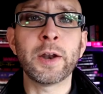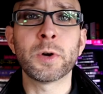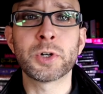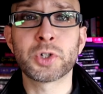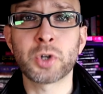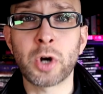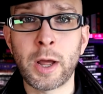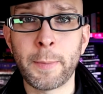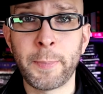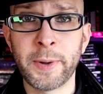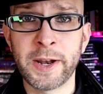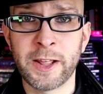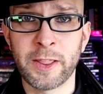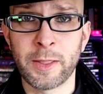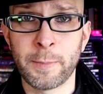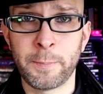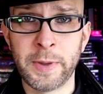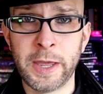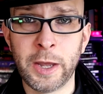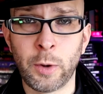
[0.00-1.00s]
don't drop any of
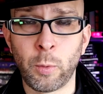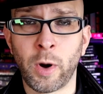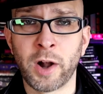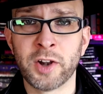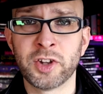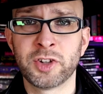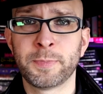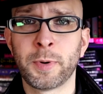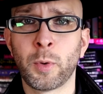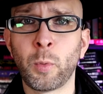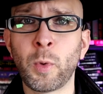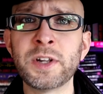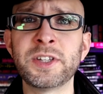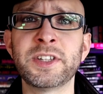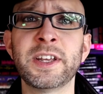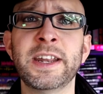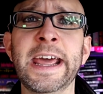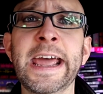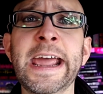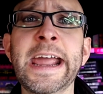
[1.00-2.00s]
the big ones, but
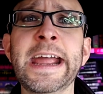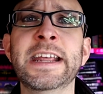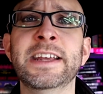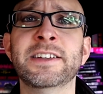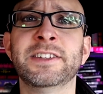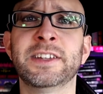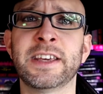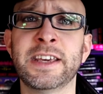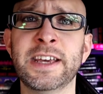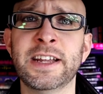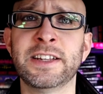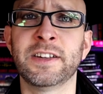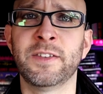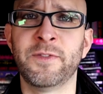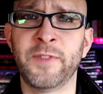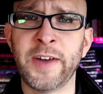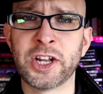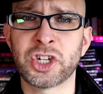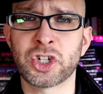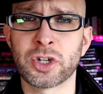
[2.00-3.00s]
what's an 80s kids
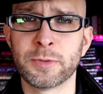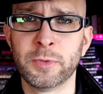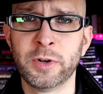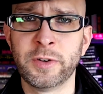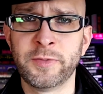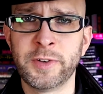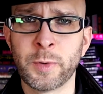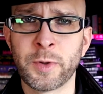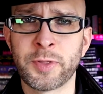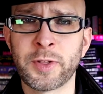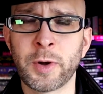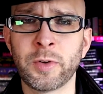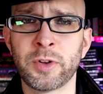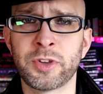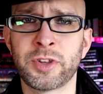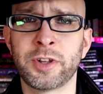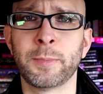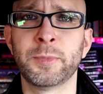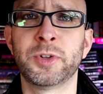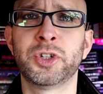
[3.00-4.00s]
adventure movie without
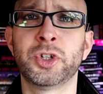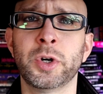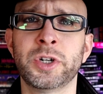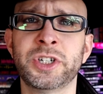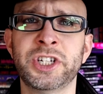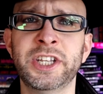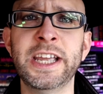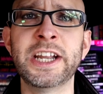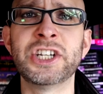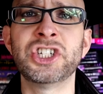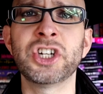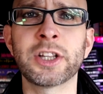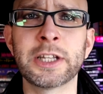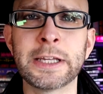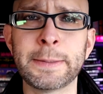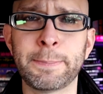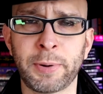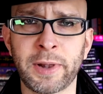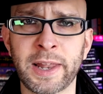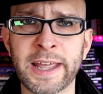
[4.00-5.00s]
some
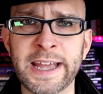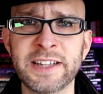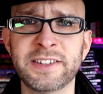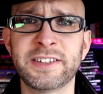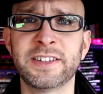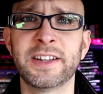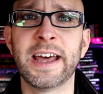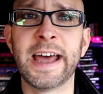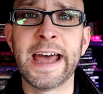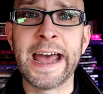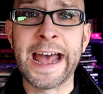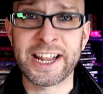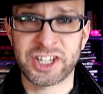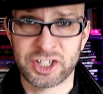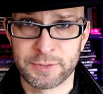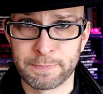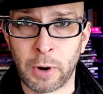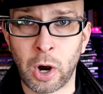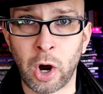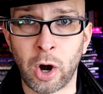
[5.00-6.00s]
strategically placed
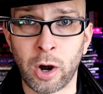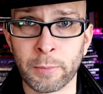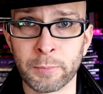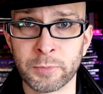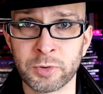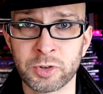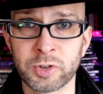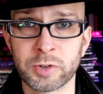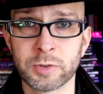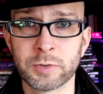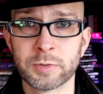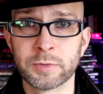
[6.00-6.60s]
S-bombs?